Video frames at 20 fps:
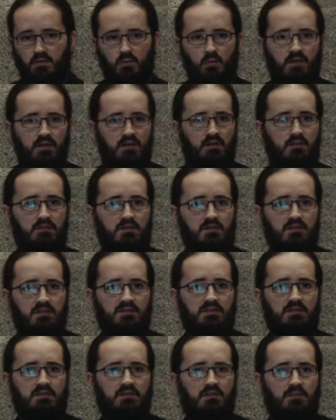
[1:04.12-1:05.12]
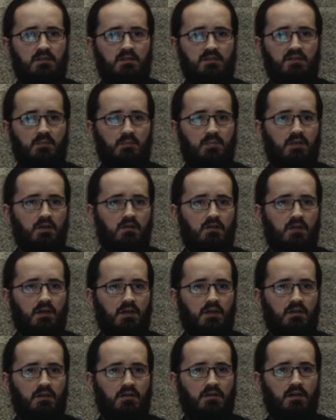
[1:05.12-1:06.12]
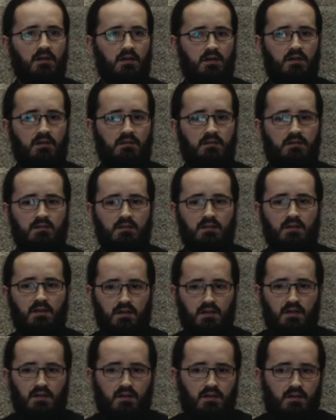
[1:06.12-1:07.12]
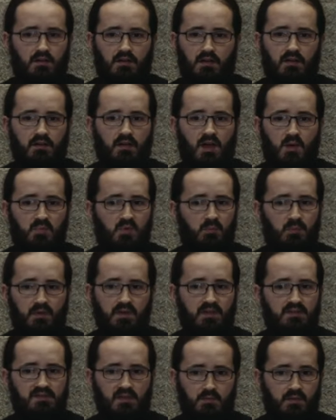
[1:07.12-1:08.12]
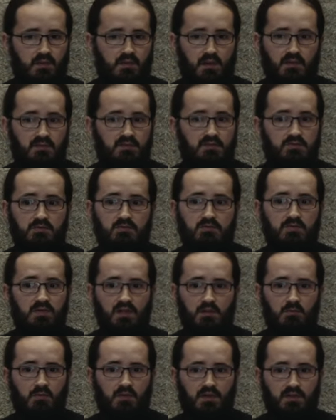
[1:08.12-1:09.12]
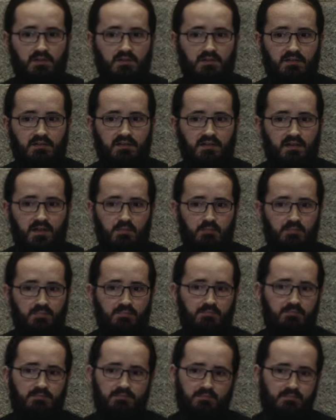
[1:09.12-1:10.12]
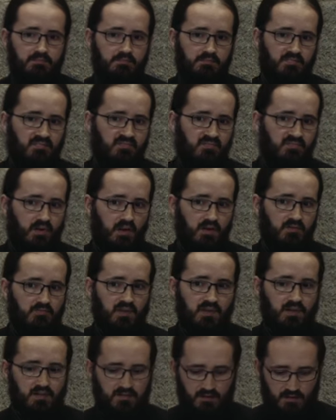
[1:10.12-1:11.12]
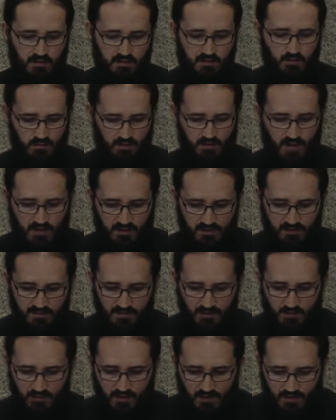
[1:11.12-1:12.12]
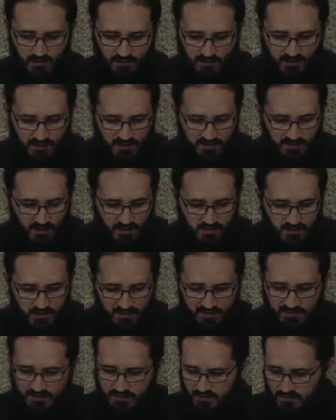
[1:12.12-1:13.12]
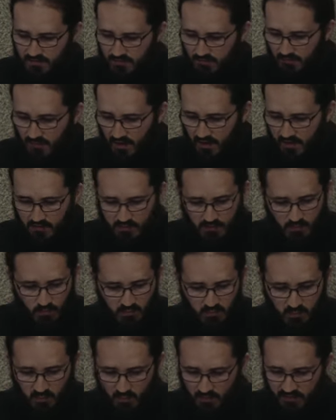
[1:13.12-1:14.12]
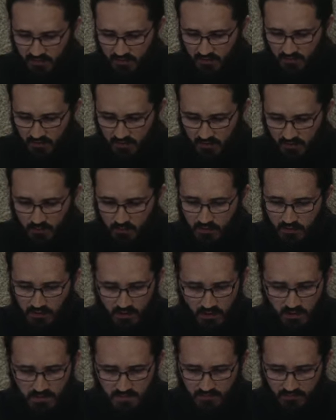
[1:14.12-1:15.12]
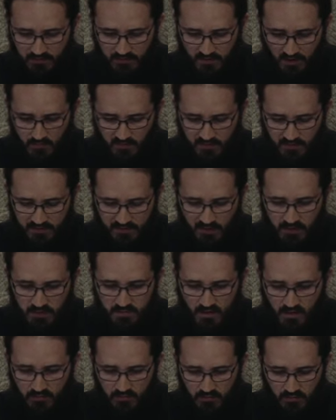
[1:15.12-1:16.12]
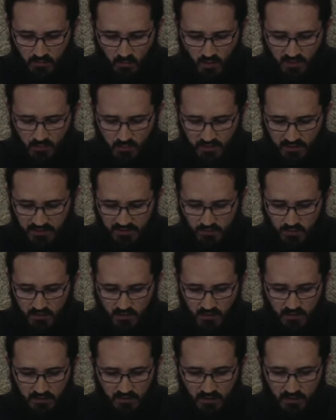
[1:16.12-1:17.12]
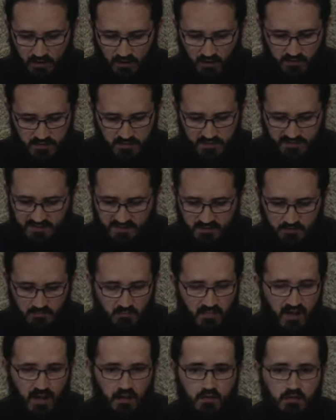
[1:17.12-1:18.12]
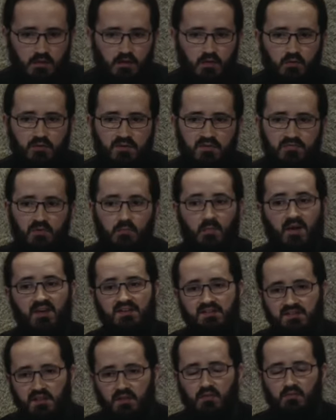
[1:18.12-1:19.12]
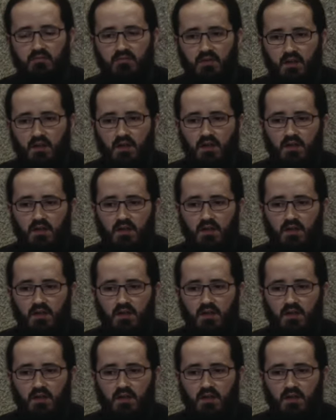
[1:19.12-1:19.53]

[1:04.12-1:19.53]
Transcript: a way of just disappearing, and I prepared something extremely deep 5 minutes ago. So these are just my notebooks. I've got a whole collection of them. And as I travel from one place to another, I just make notes for myself.